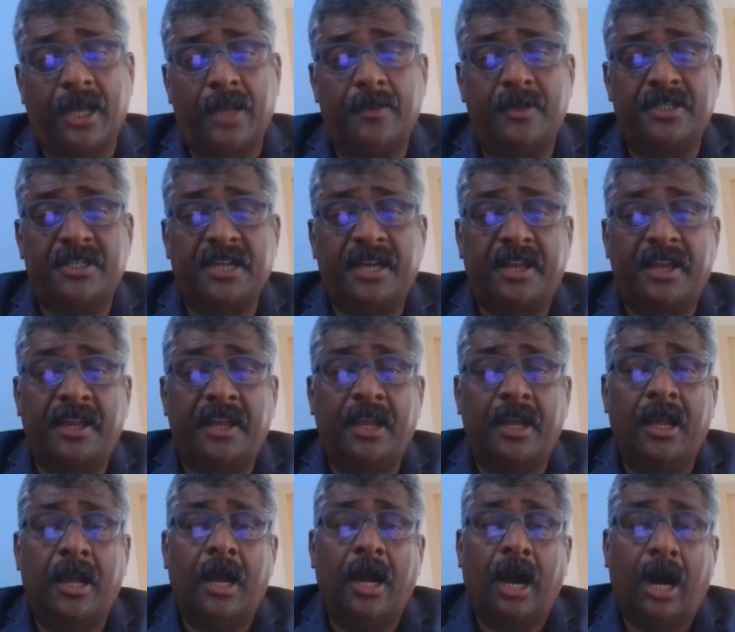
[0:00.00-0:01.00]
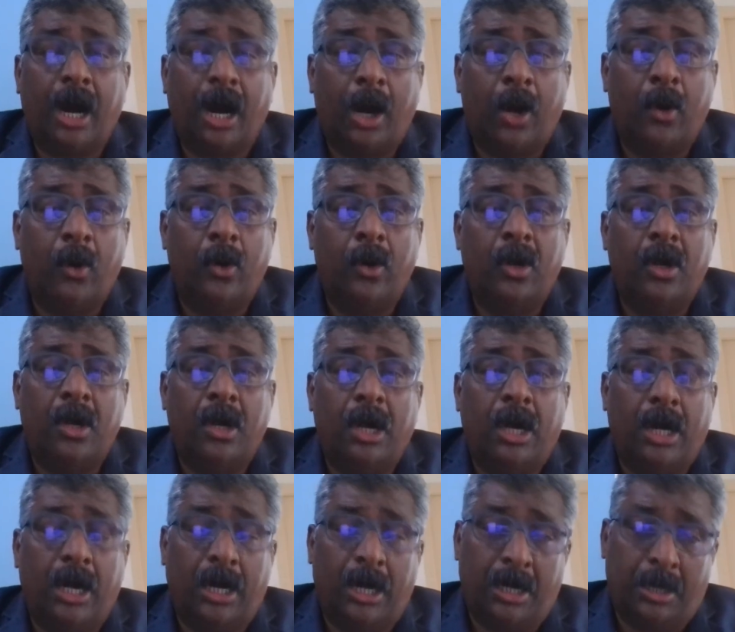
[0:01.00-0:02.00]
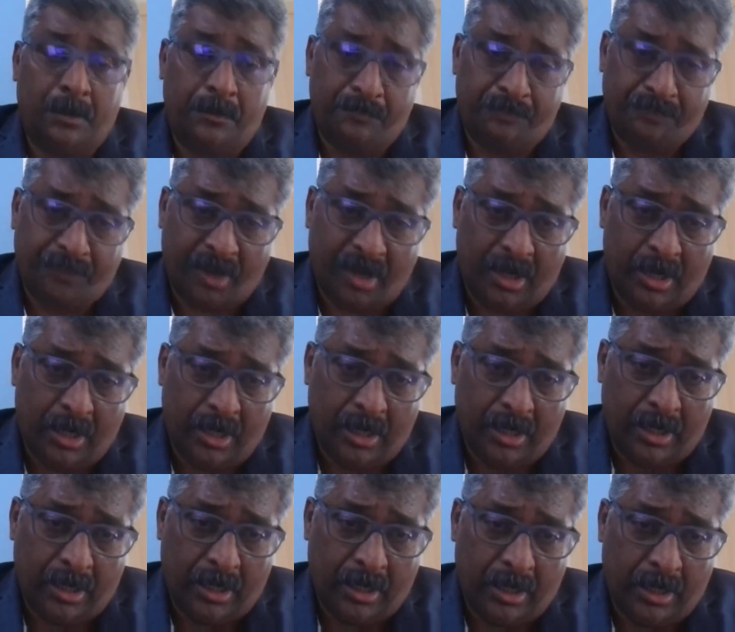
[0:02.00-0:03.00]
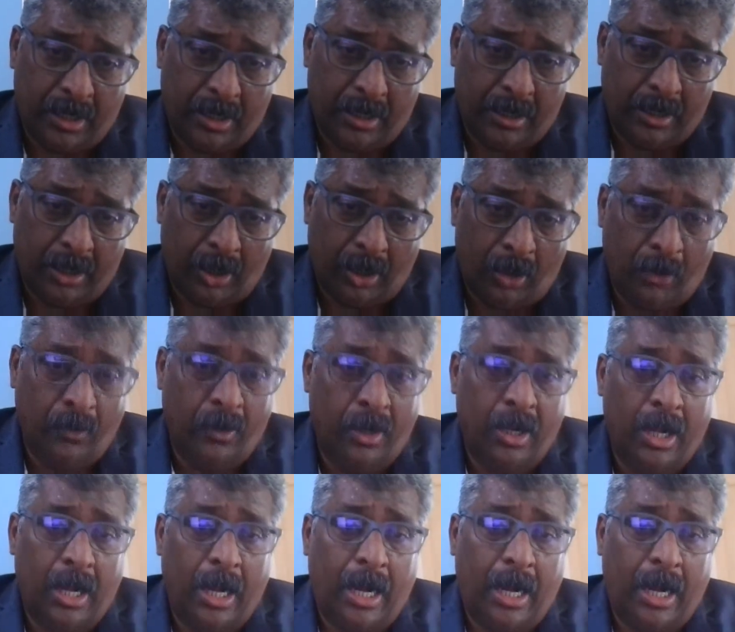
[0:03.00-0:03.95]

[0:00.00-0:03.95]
I'll be sharing how uh, uh, how